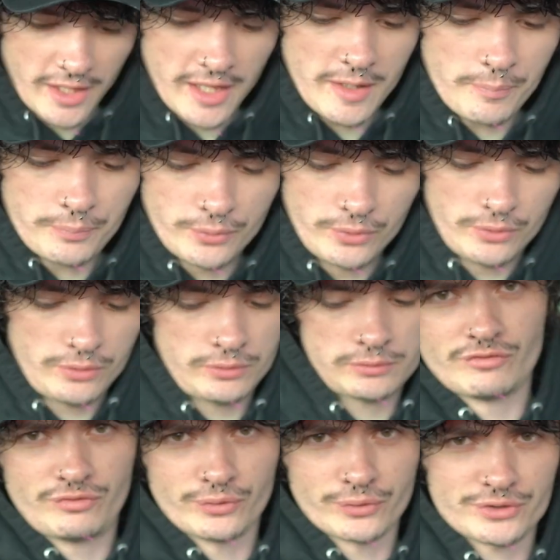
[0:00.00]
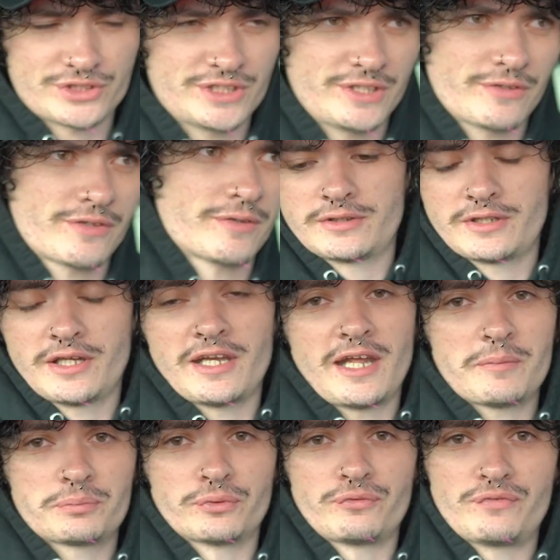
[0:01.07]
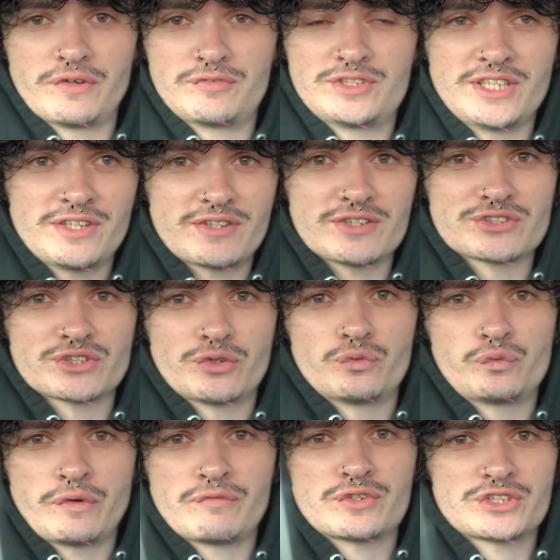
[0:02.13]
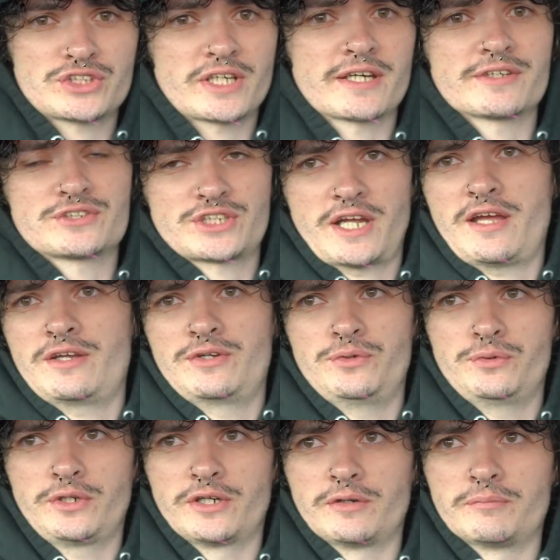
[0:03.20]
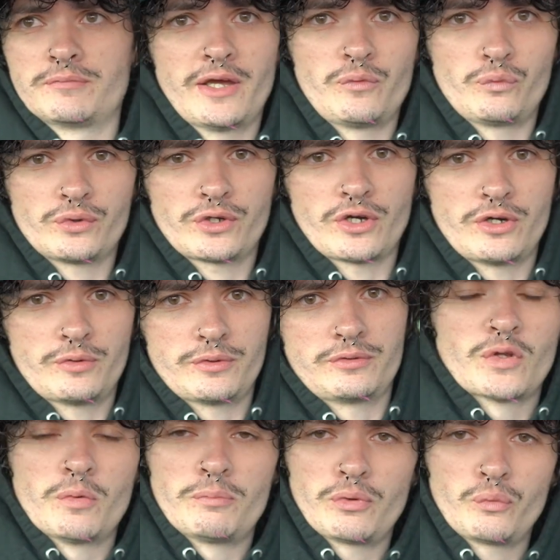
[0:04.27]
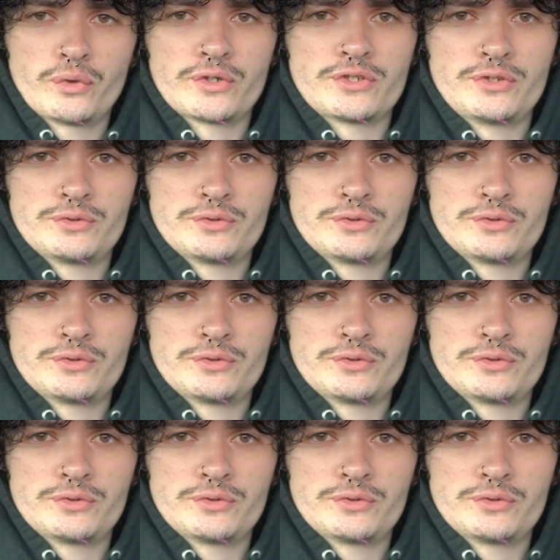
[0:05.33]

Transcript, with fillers: April fourteenth. And April fifteenth is Riverside, Chattanooga, and we're going. But we're in